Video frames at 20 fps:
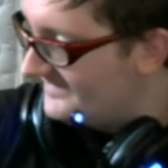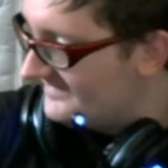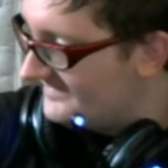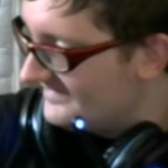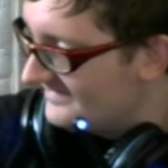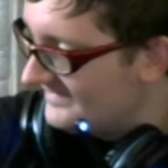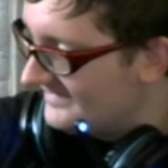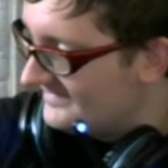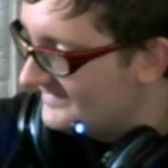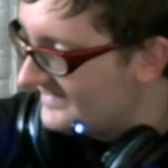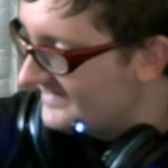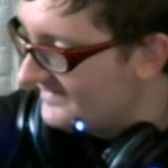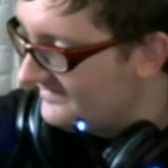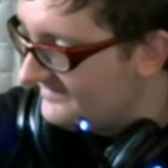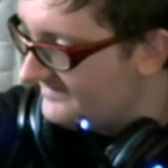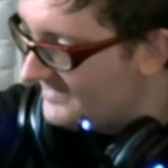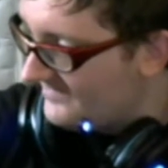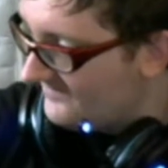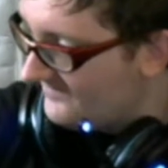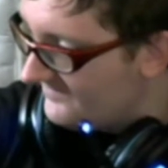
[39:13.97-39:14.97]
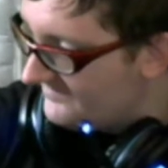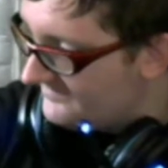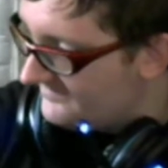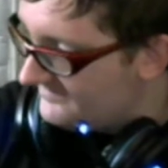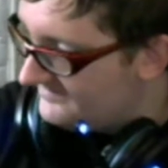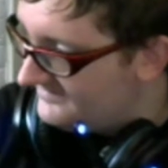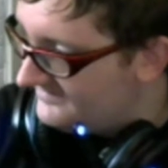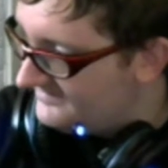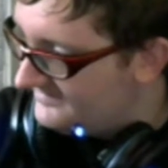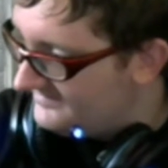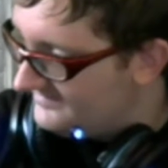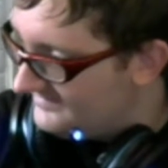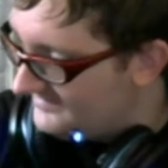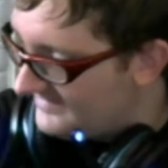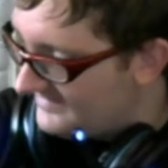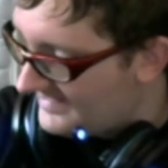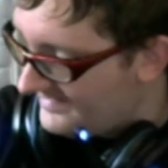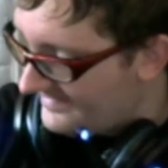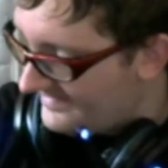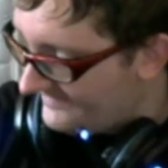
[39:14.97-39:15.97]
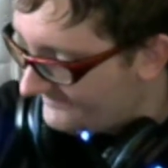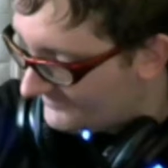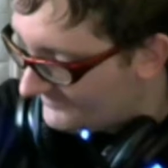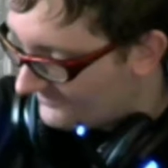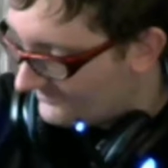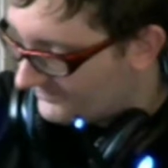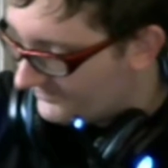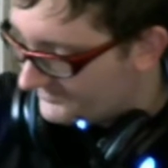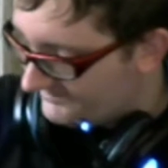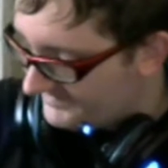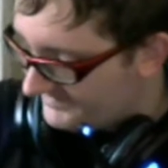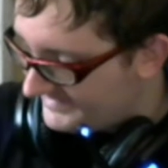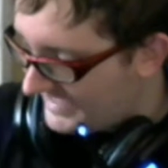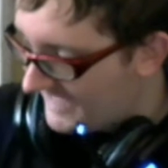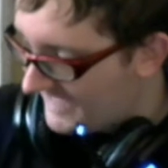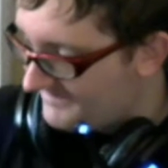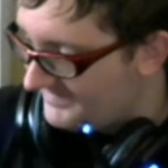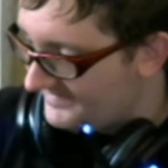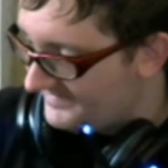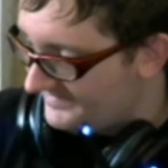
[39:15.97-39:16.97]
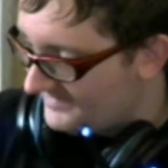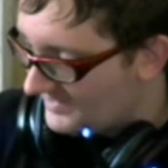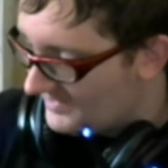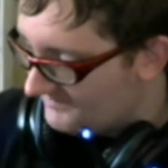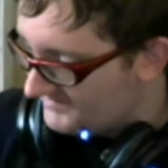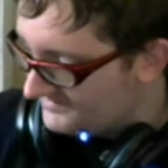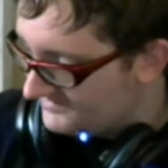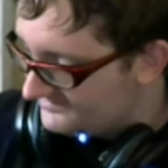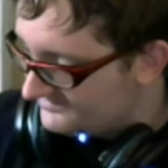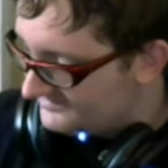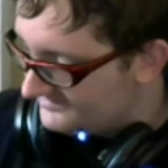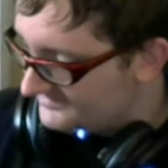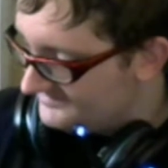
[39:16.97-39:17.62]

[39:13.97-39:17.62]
that like they would, everyone would be keeping the obis.